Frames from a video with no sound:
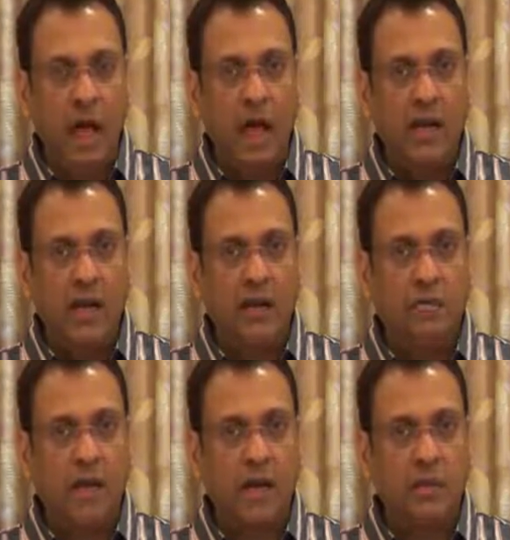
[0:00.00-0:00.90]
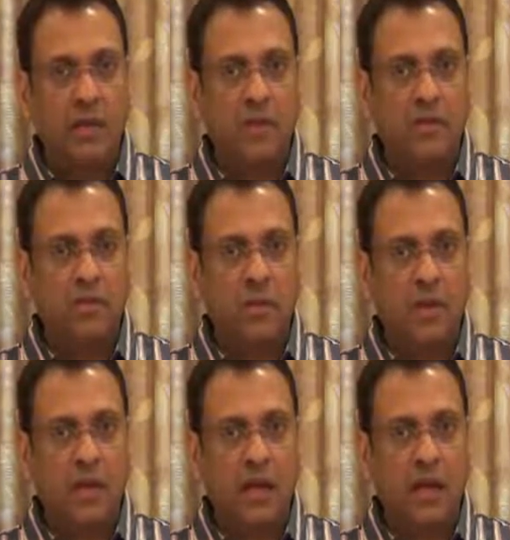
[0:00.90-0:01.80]
IT and pharma seems to be
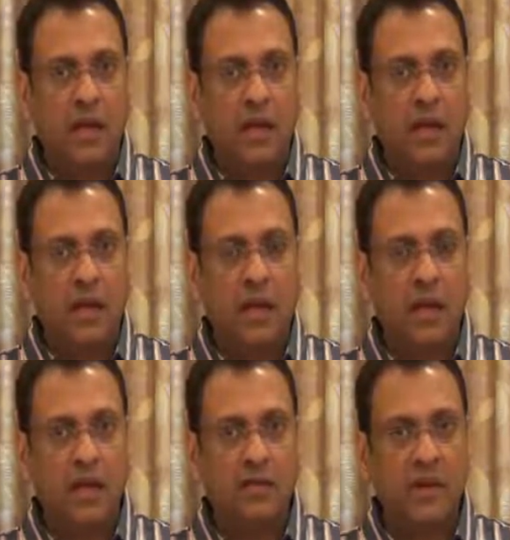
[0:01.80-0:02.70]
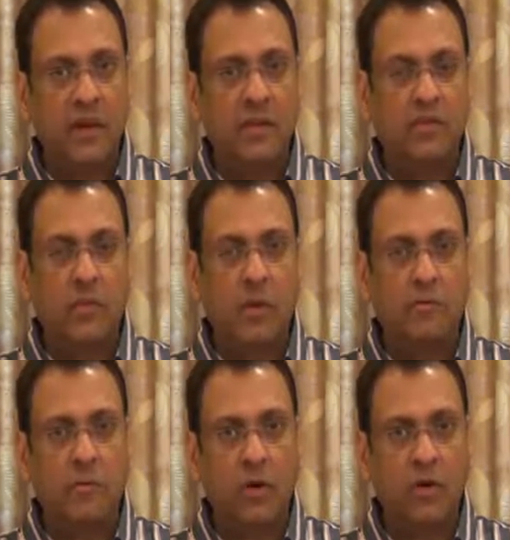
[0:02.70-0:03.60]
the areas that needs to be
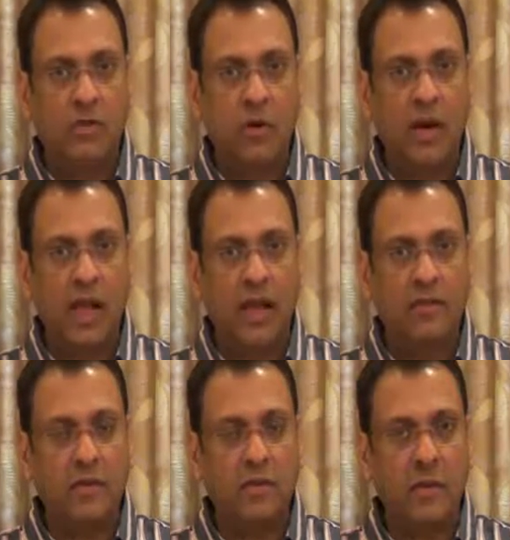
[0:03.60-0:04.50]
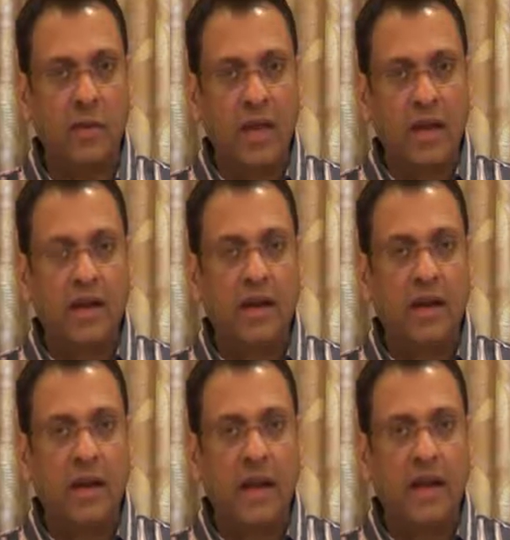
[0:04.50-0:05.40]
focused on as of now till
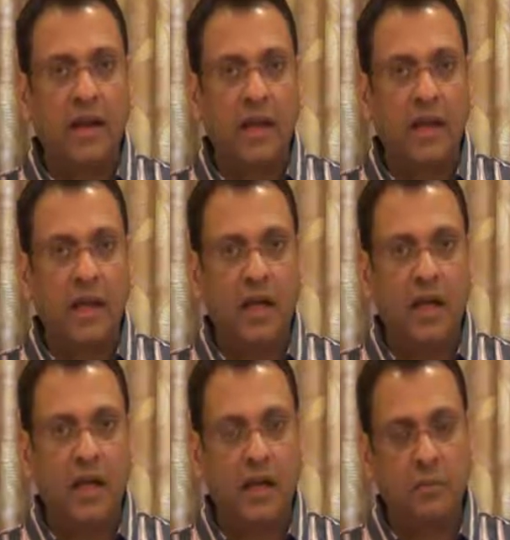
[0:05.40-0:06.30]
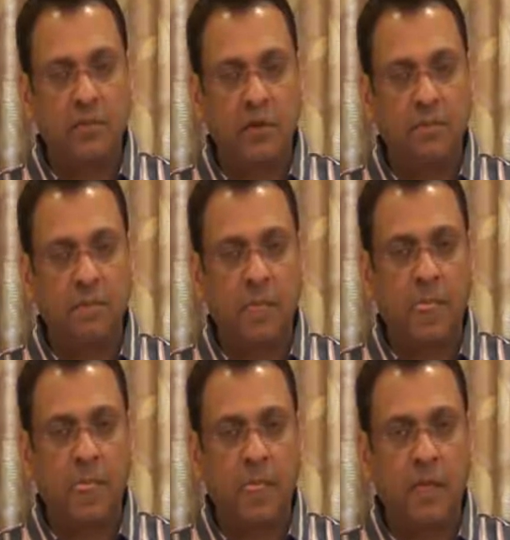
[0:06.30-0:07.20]
clarity comes in.
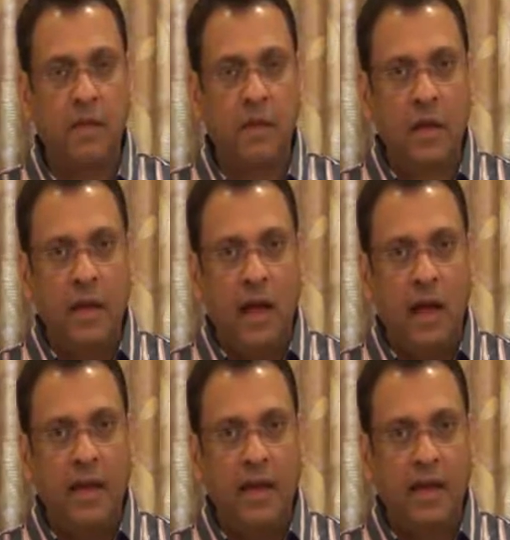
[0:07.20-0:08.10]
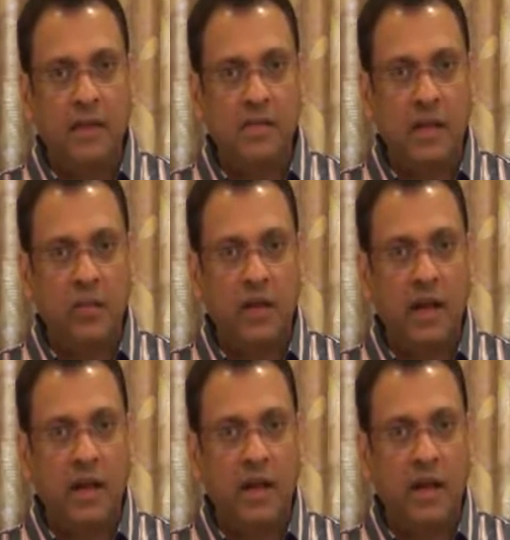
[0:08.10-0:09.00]
INR is now
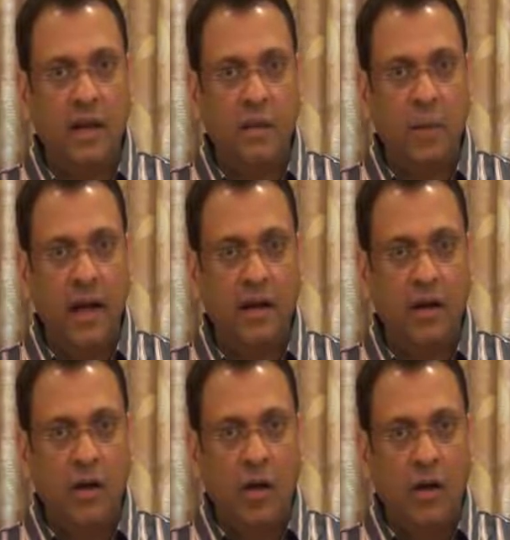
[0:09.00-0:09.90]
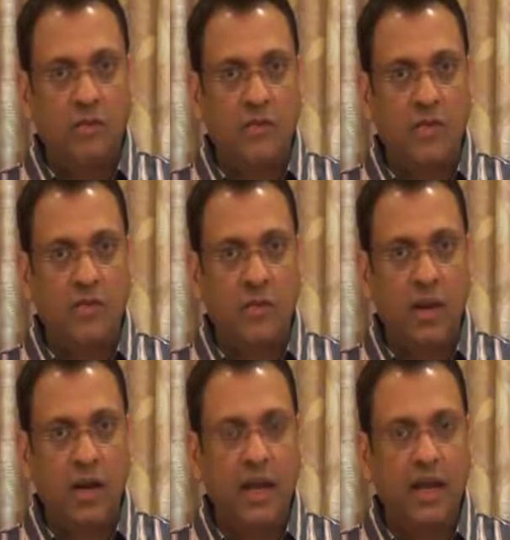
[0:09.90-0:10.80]
trading in a band of
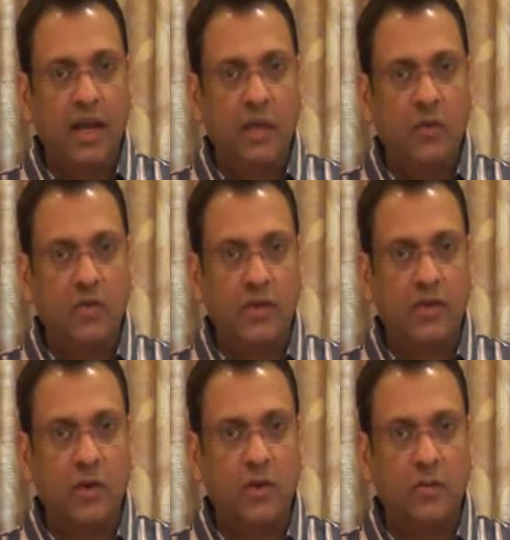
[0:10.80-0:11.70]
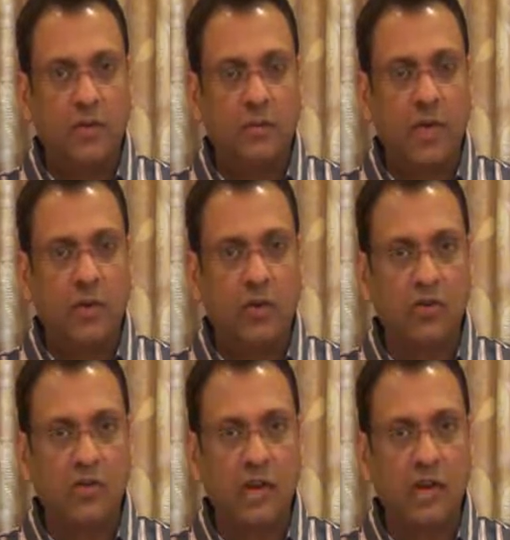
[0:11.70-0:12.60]
6180 to 6250,
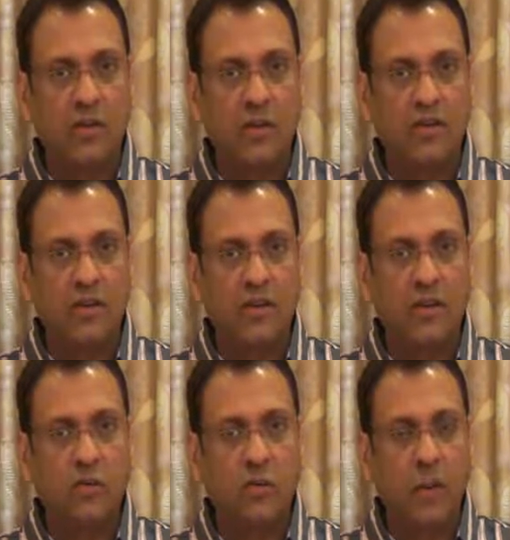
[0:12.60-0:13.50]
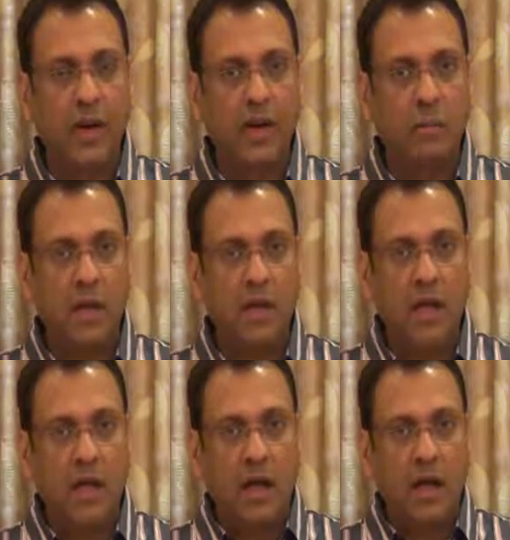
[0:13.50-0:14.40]
closed at around the 6220 mark.
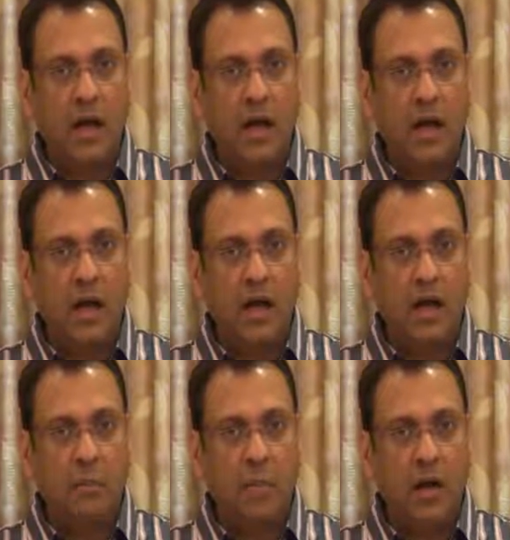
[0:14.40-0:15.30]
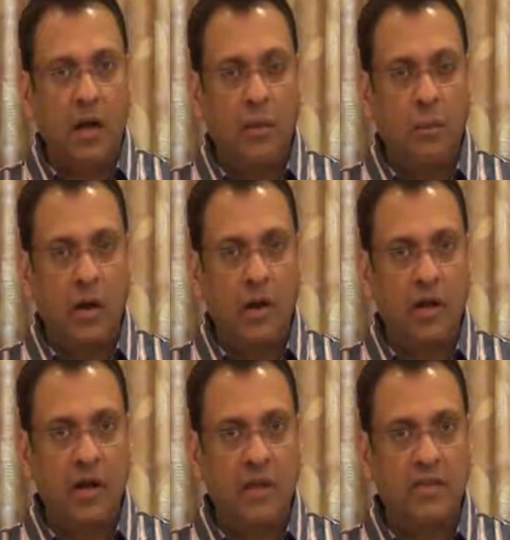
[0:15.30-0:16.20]
On a
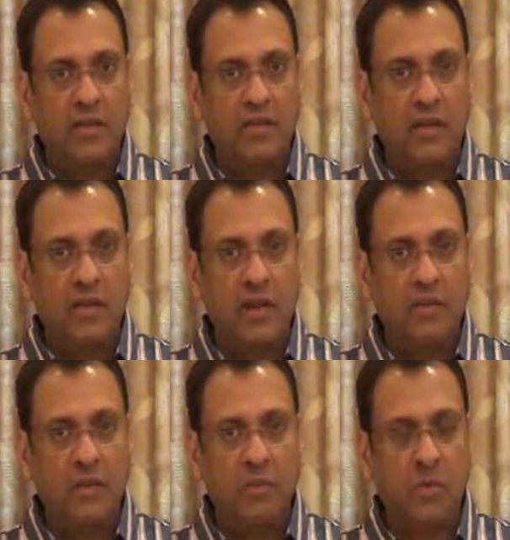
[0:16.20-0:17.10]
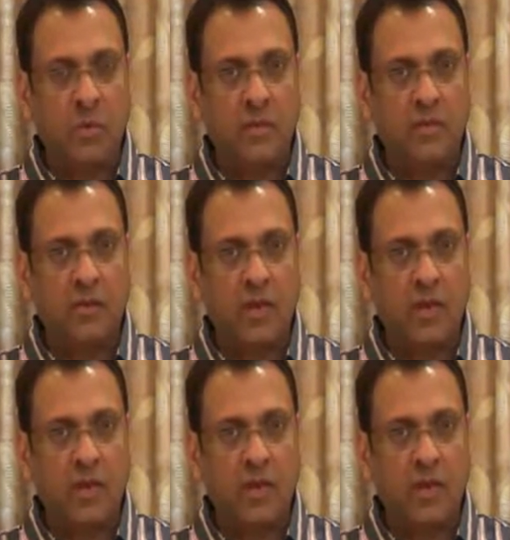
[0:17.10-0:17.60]
broader range, 63 seems to be the